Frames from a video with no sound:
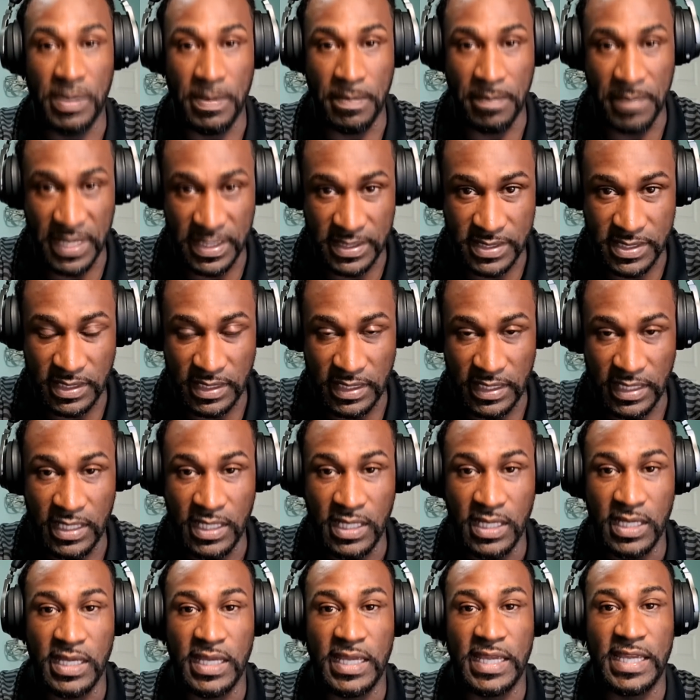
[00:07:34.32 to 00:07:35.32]
But
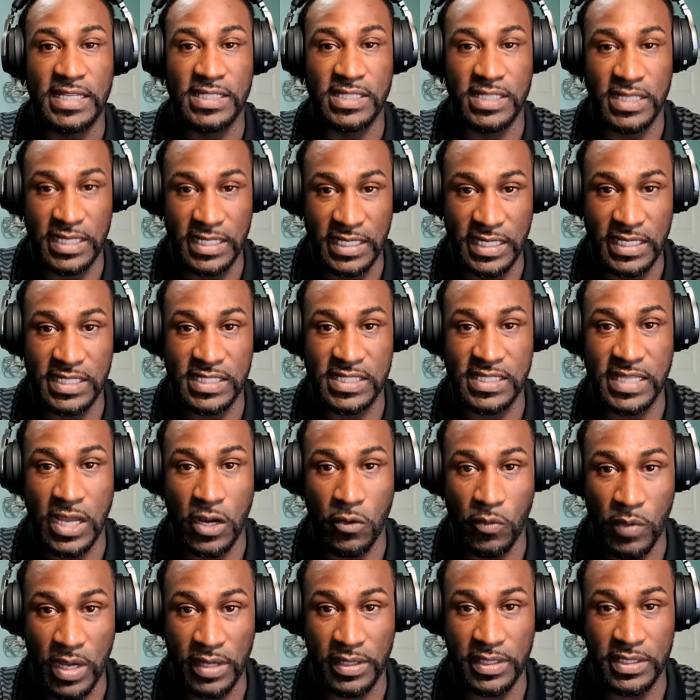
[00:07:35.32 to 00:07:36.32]
mentally, he's going to need to
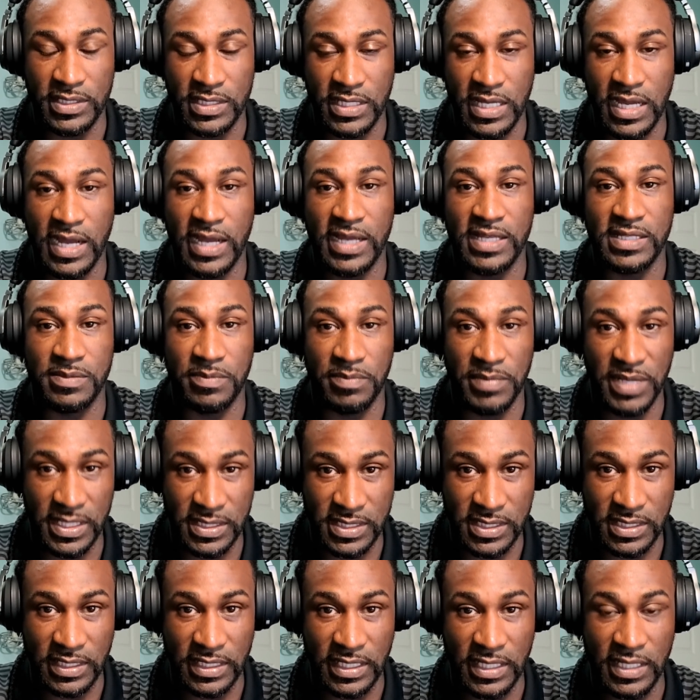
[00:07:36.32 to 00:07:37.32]
stay around these guys.
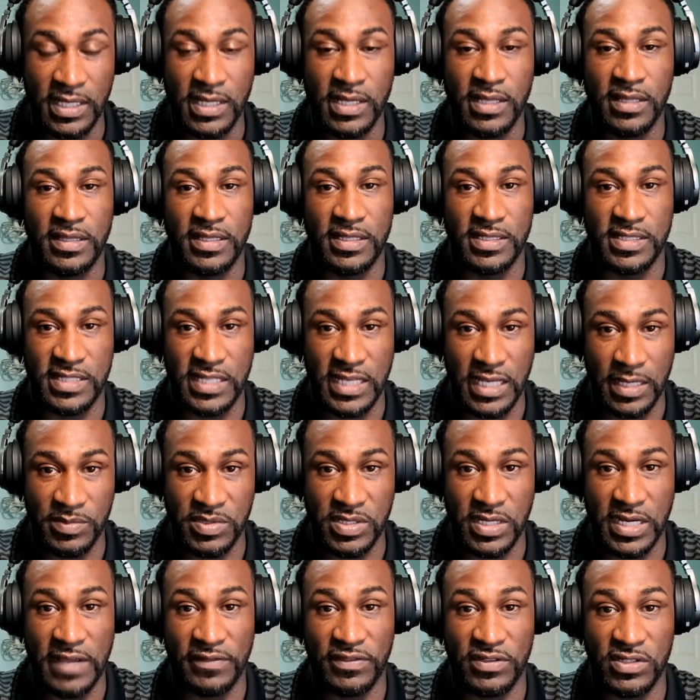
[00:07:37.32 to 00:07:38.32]
Mentally, this
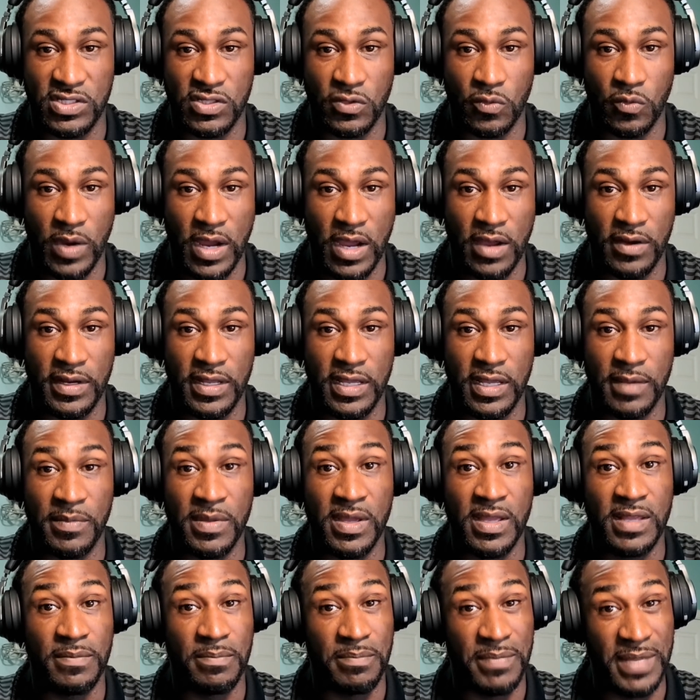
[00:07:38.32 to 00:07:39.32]
team's going to have to surround
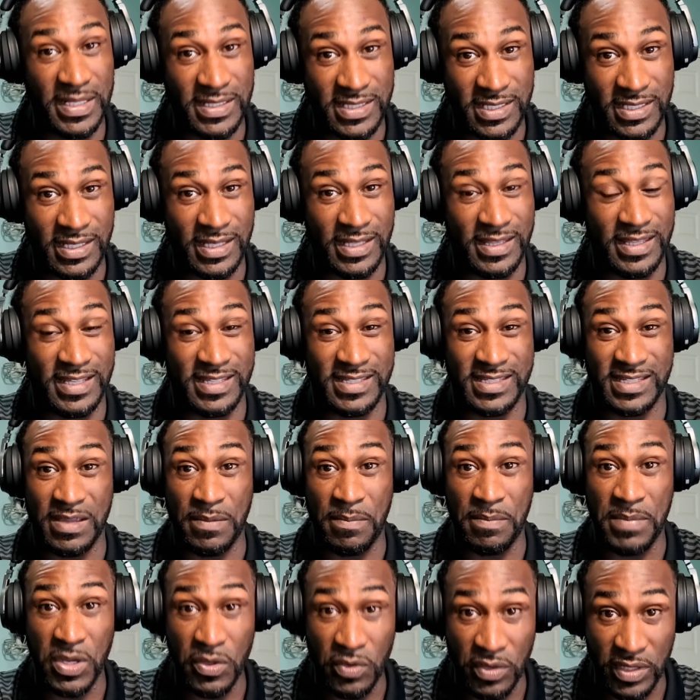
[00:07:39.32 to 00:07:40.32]
him. Mentally, this
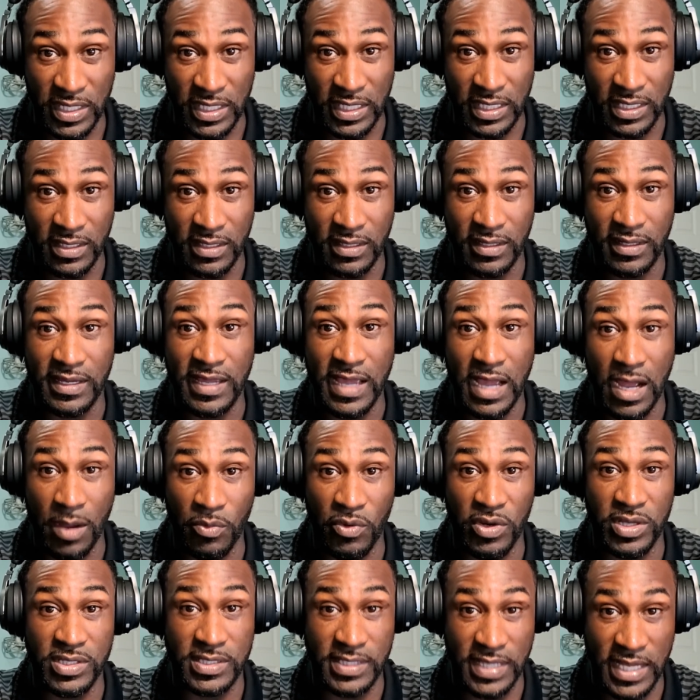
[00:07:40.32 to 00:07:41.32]
community,
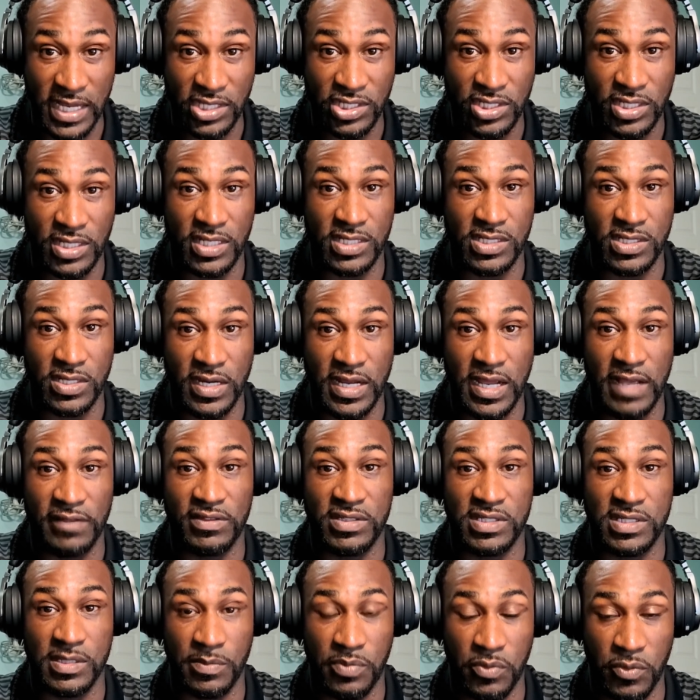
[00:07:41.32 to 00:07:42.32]
Cowboys Nation, is going to
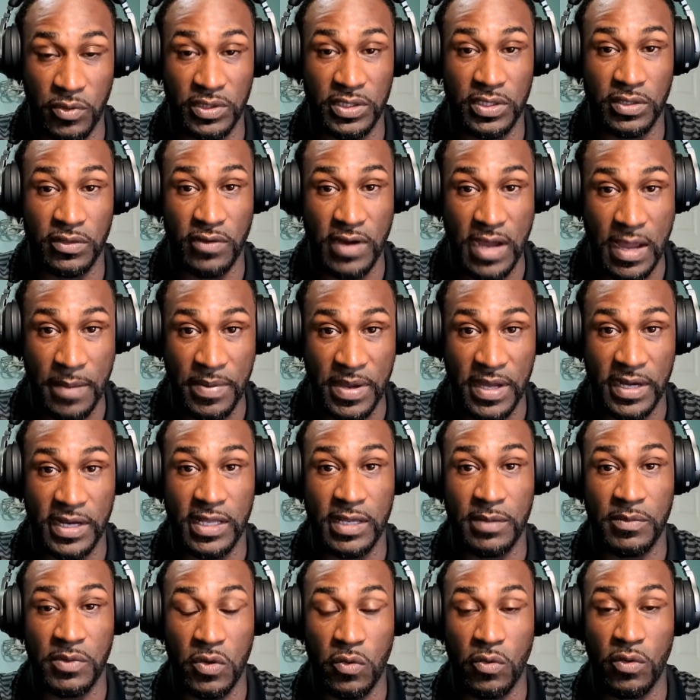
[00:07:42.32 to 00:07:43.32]
have to support the crap
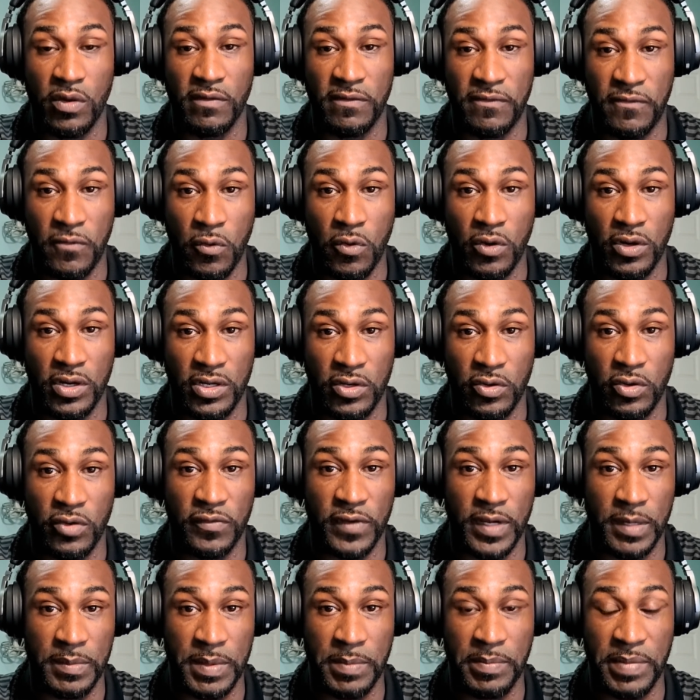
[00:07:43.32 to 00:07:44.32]
out of him going forward in
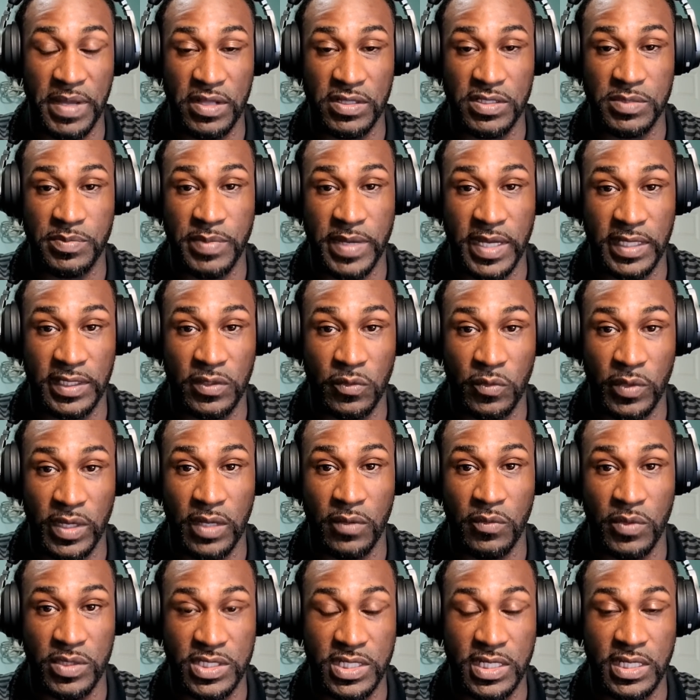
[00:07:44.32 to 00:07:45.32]
order for him to bounce back the
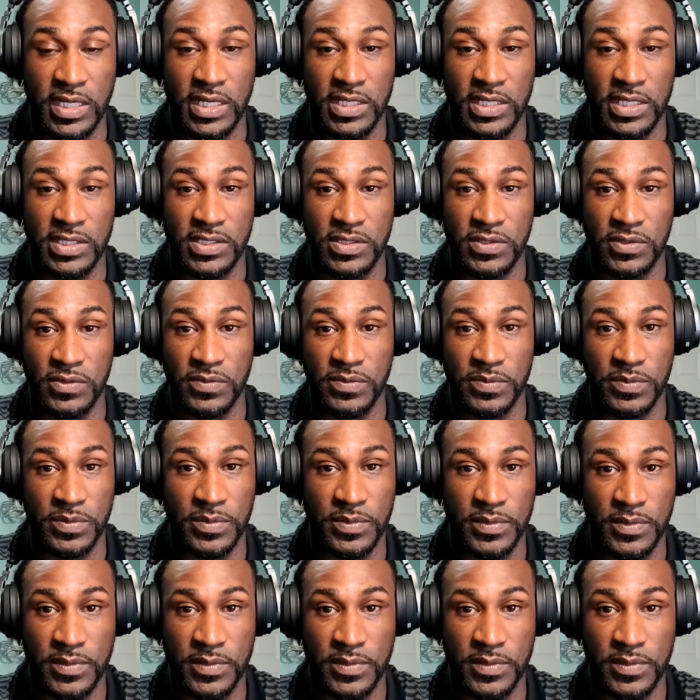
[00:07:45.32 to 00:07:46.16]
way in which he needs to.